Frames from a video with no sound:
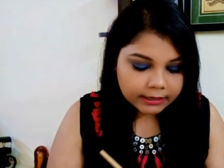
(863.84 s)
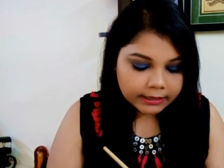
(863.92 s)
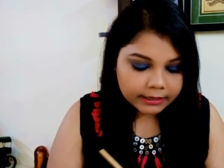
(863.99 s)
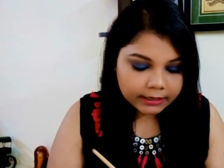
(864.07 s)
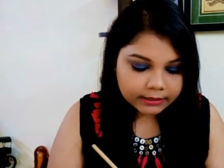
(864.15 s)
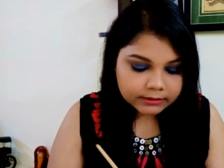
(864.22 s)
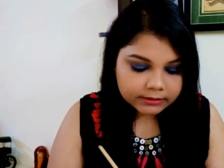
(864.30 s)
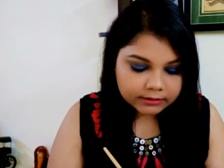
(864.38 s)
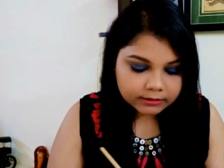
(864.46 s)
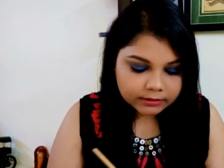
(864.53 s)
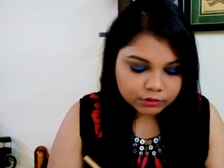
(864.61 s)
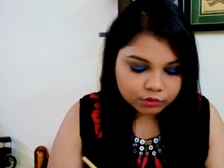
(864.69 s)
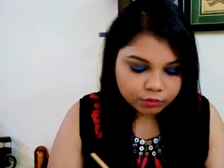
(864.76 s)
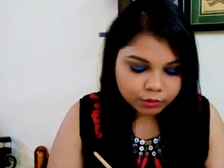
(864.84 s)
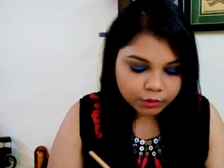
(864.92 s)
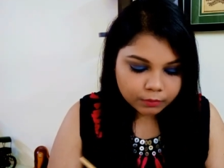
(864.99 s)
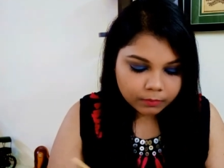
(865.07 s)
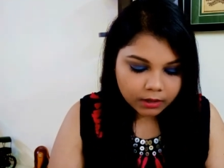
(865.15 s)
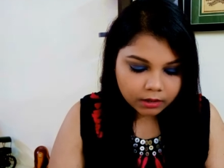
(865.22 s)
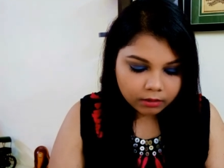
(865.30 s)
and show
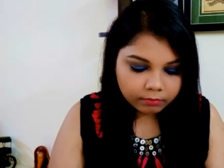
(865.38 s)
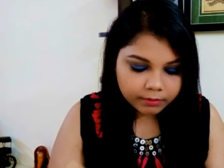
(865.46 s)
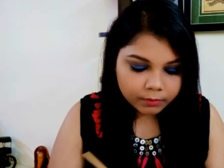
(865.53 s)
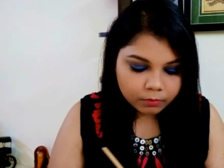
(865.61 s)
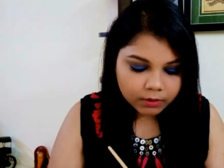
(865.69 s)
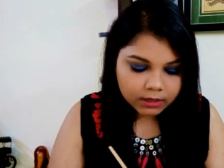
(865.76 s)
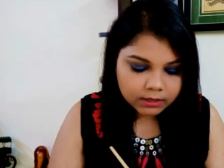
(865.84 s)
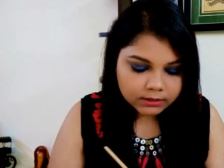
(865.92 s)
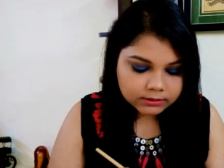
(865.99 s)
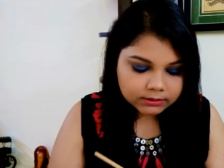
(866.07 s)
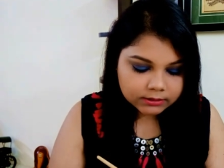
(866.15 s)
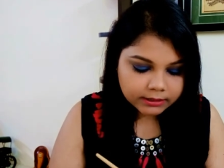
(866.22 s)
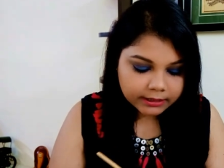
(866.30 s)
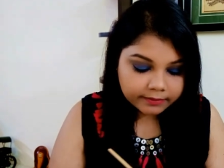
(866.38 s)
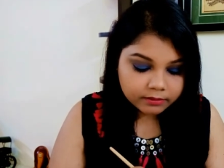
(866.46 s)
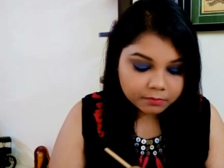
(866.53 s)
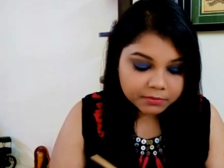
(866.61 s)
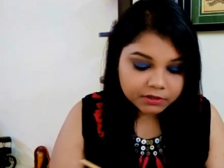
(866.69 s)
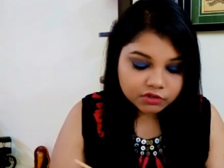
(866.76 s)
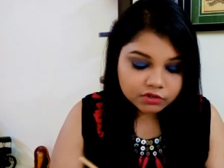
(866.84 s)
you how it works. And the
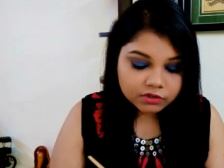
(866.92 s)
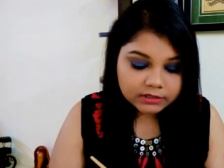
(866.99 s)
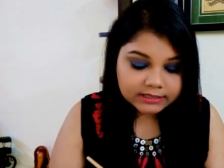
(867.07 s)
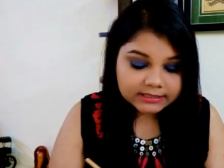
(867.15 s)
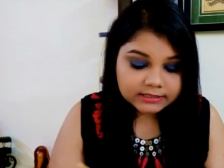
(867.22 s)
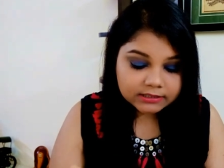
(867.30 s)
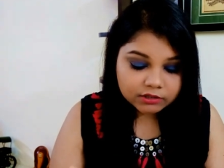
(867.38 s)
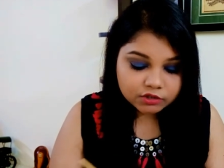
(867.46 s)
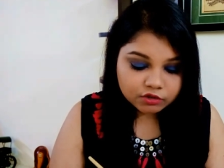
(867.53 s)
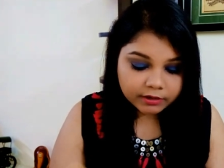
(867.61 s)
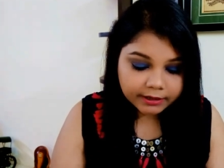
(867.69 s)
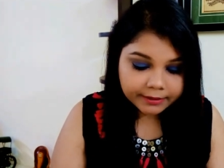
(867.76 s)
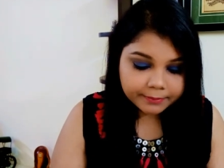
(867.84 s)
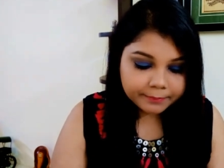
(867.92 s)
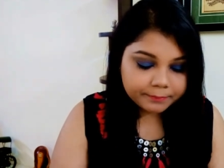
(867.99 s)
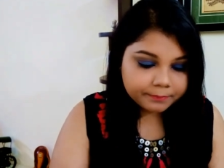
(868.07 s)
brush is dry.